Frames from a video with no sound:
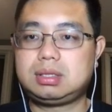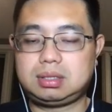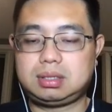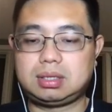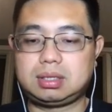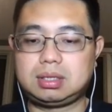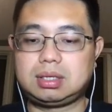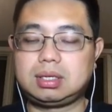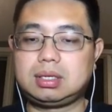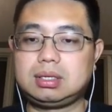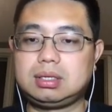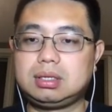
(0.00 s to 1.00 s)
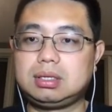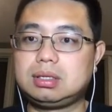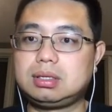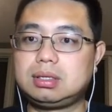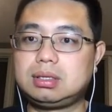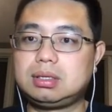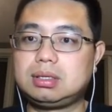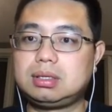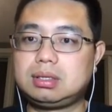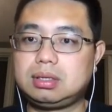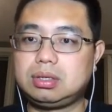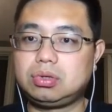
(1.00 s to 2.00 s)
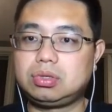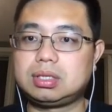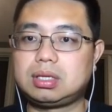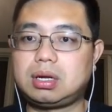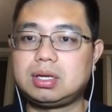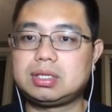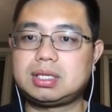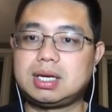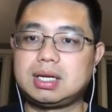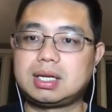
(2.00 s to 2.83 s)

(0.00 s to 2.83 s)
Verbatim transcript: and then use the dollar sign